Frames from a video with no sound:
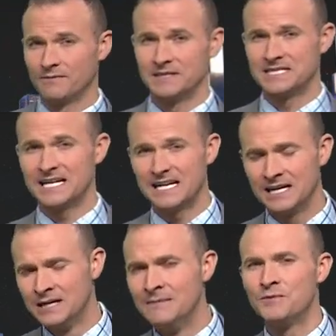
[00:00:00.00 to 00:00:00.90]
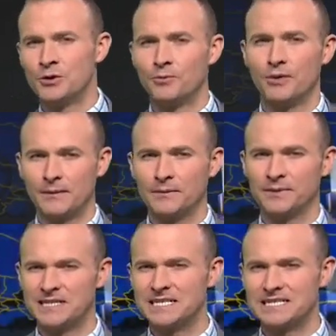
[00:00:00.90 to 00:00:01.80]
the city, you'll
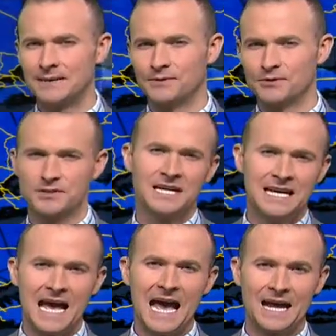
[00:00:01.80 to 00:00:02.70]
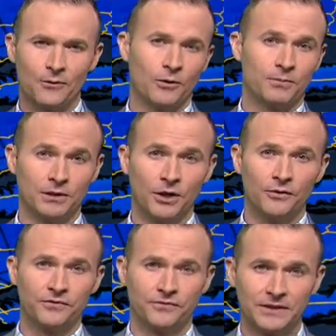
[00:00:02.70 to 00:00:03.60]
probably see temperatures at or below
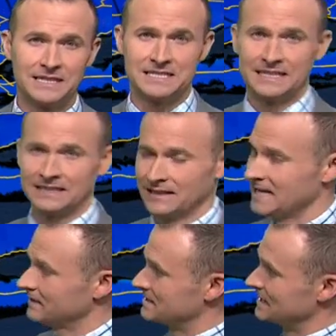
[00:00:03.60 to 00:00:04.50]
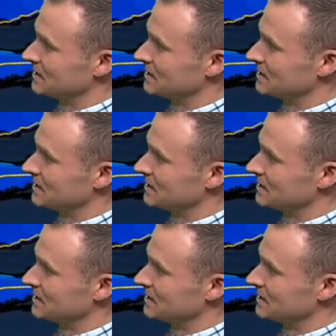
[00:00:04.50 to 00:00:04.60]
freezing, likely seeing